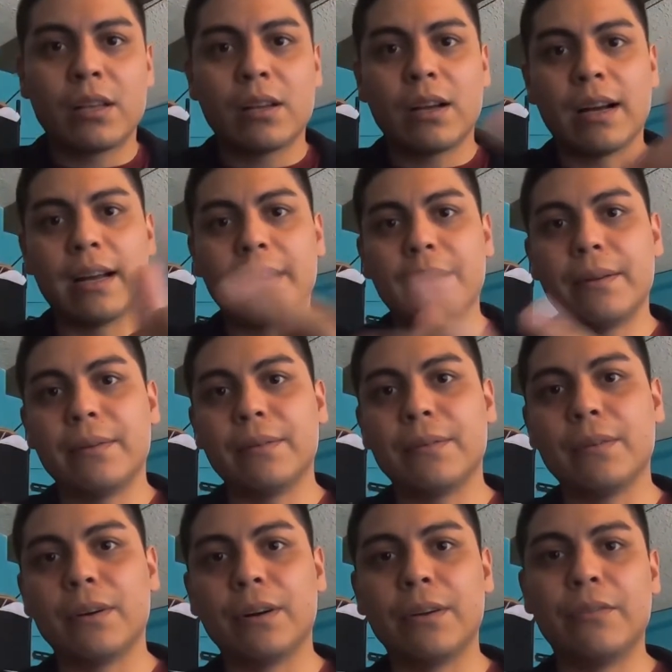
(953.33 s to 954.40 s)
I
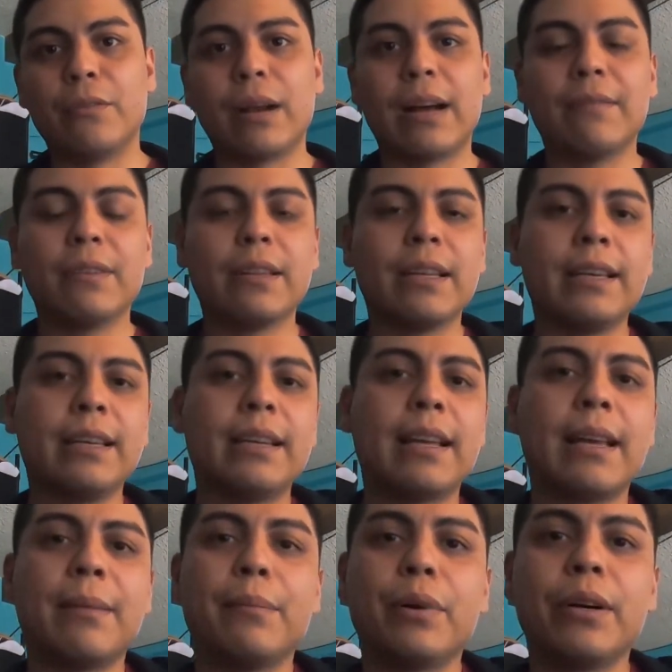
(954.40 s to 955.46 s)
unravel it
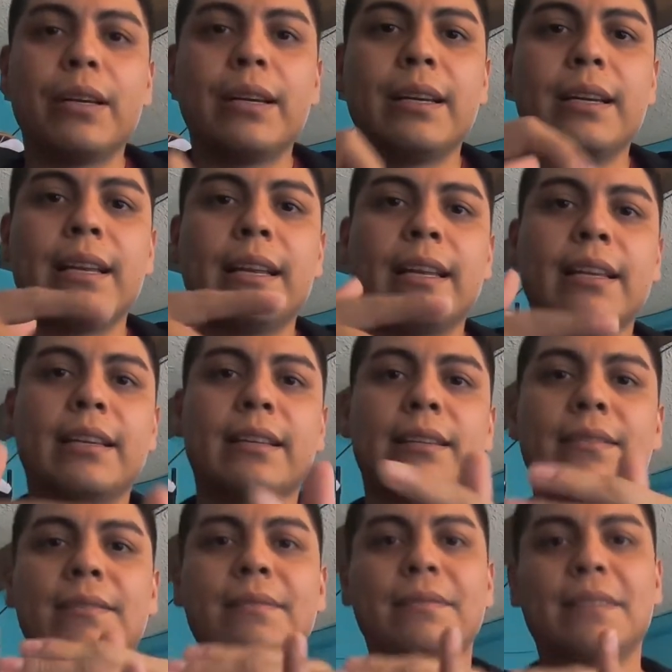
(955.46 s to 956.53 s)
and put it
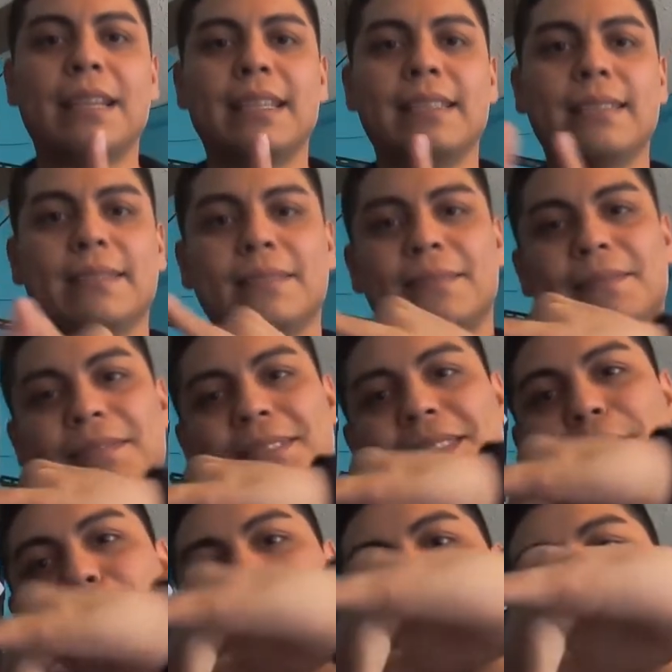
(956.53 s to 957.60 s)

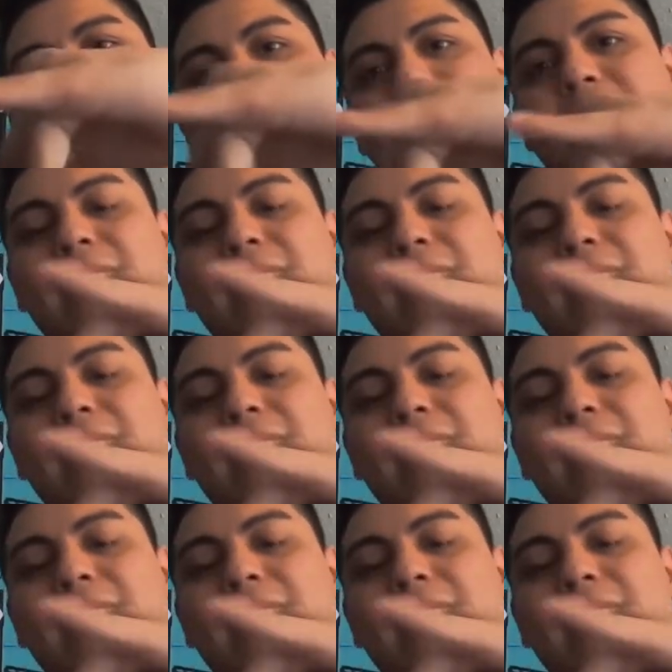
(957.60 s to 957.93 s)
into place.